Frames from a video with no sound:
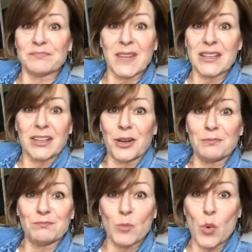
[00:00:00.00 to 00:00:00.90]
I don't
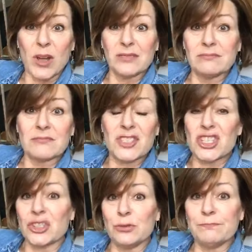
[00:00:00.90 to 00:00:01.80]
know, 1,
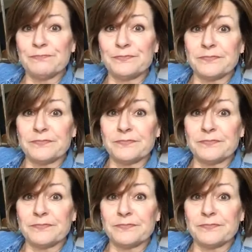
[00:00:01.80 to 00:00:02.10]
2.